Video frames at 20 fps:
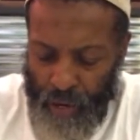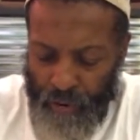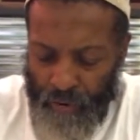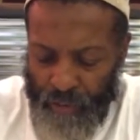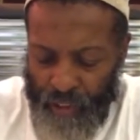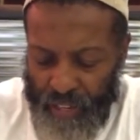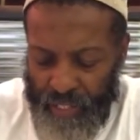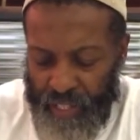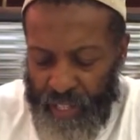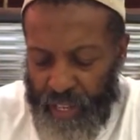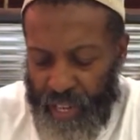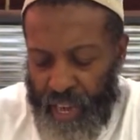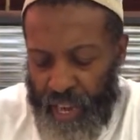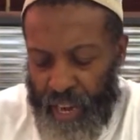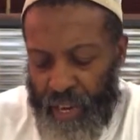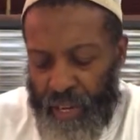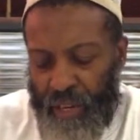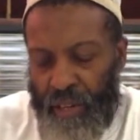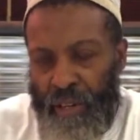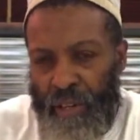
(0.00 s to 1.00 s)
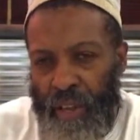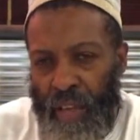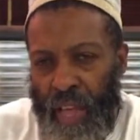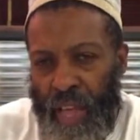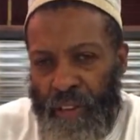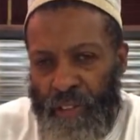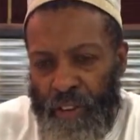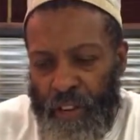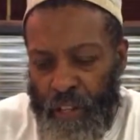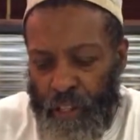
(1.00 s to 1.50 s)
investigate
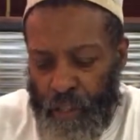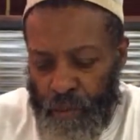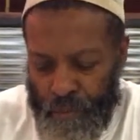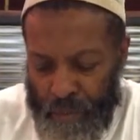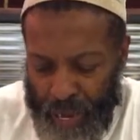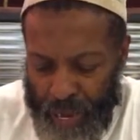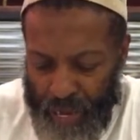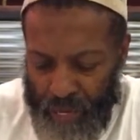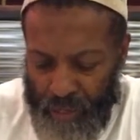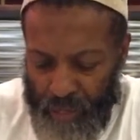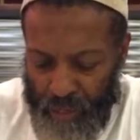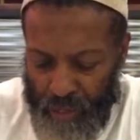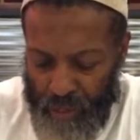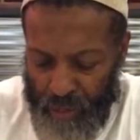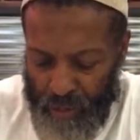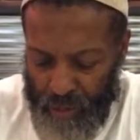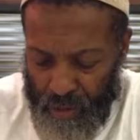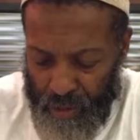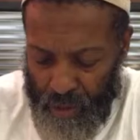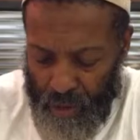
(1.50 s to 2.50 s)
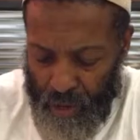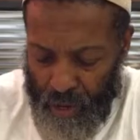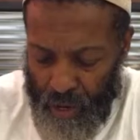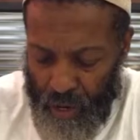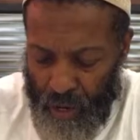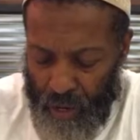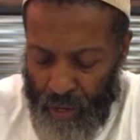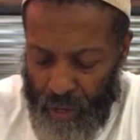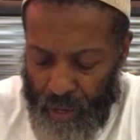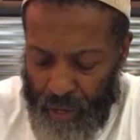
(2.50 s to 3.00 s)
evidence-based
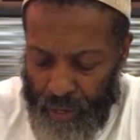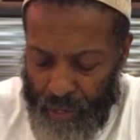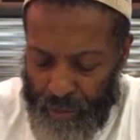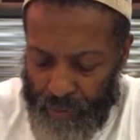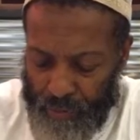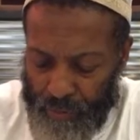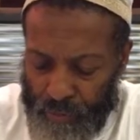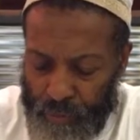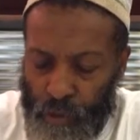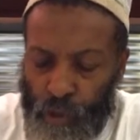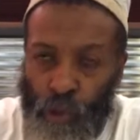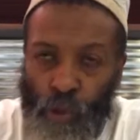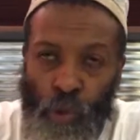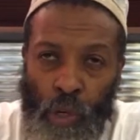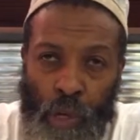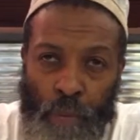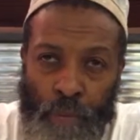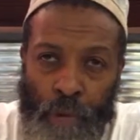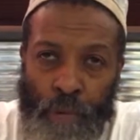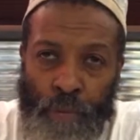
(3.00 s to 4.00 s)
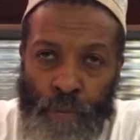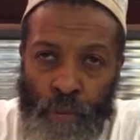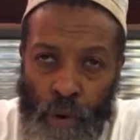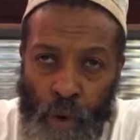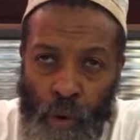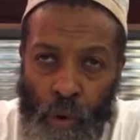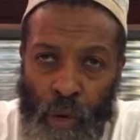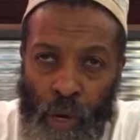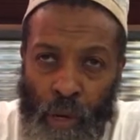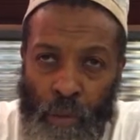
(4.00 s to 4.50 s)
treatment
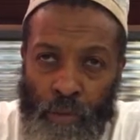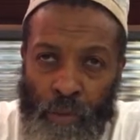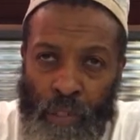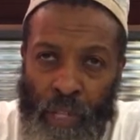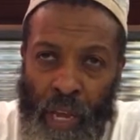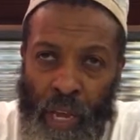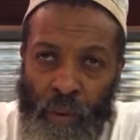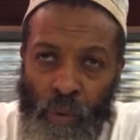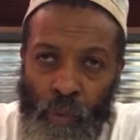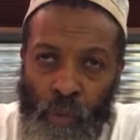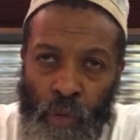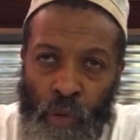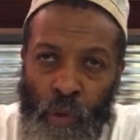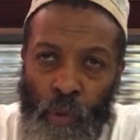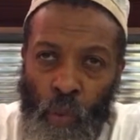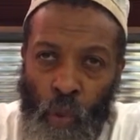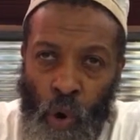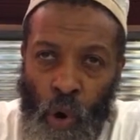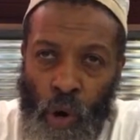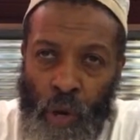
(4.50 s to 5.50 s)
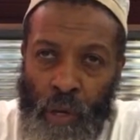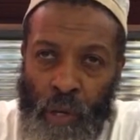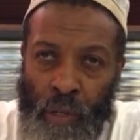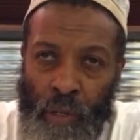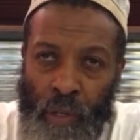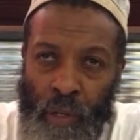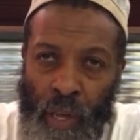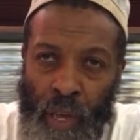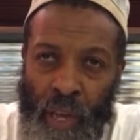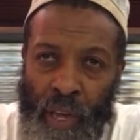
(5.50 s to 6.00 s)
programs that will work
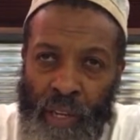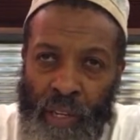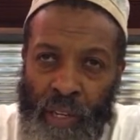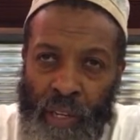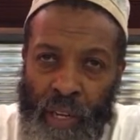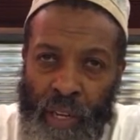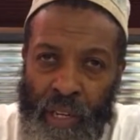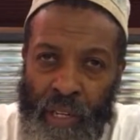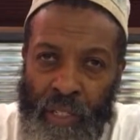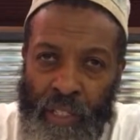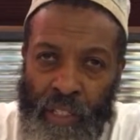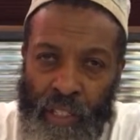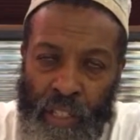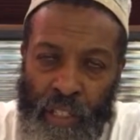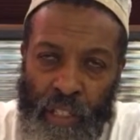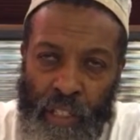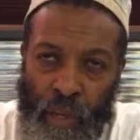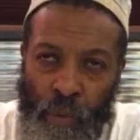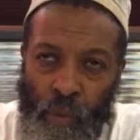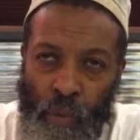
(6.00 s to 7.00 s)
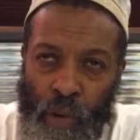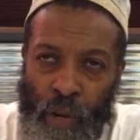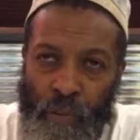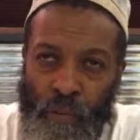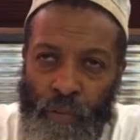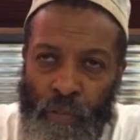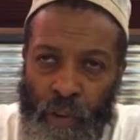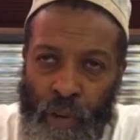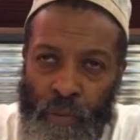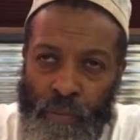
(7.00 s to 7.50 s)
and can assist
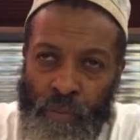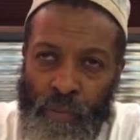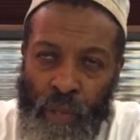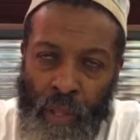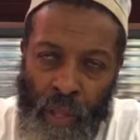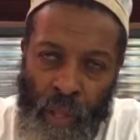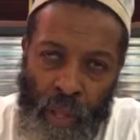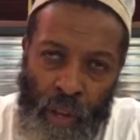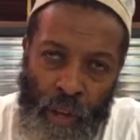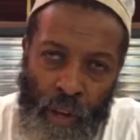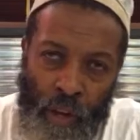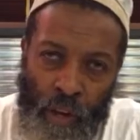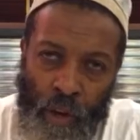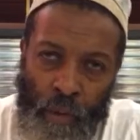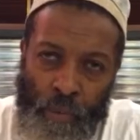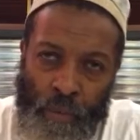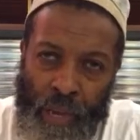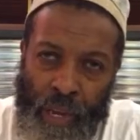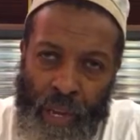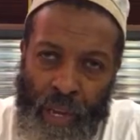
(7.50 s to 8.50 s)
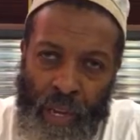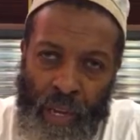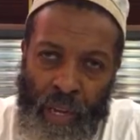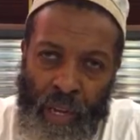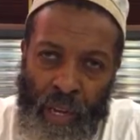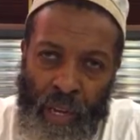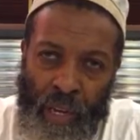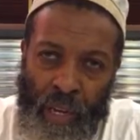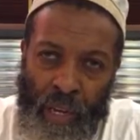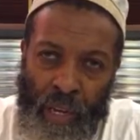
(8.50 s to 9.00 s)
someone from, you know,
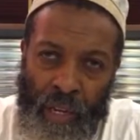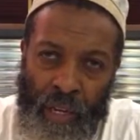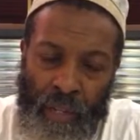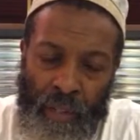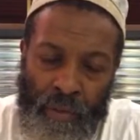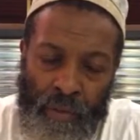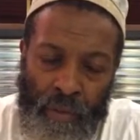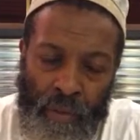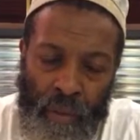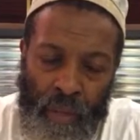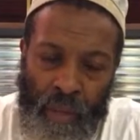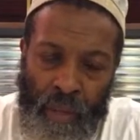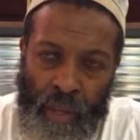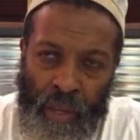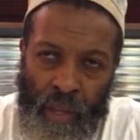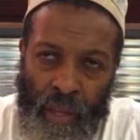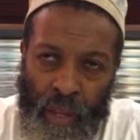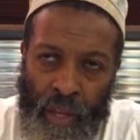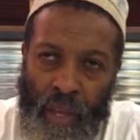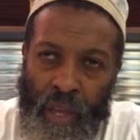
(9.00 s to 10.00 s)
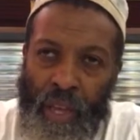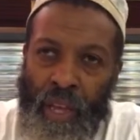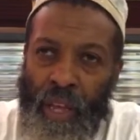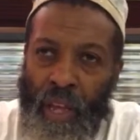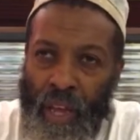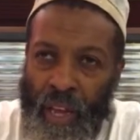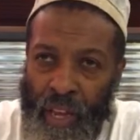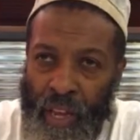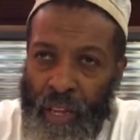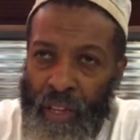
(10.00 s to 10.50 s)
being
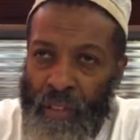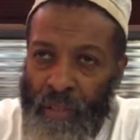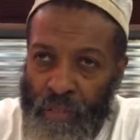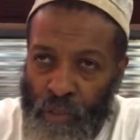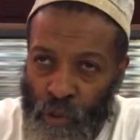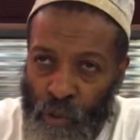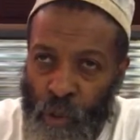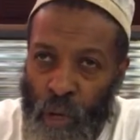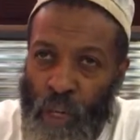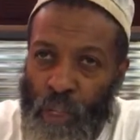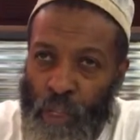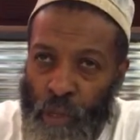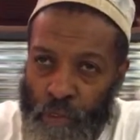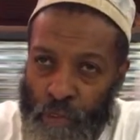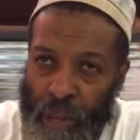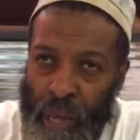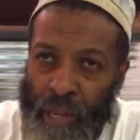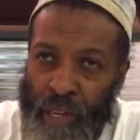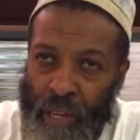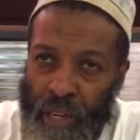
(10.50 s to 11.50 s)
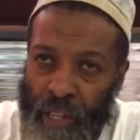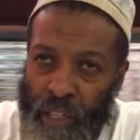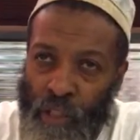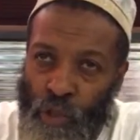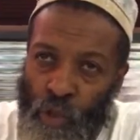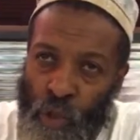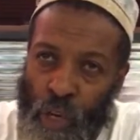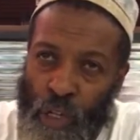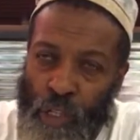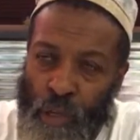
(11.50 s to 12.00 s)
a drug dependent
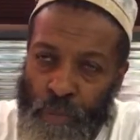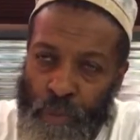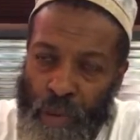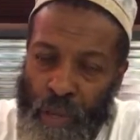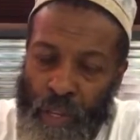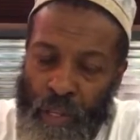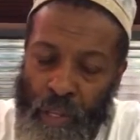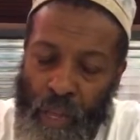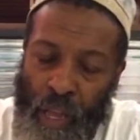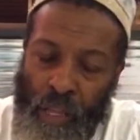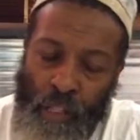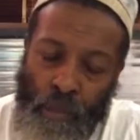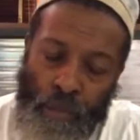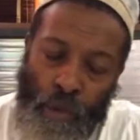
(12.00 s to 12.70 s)
and drug as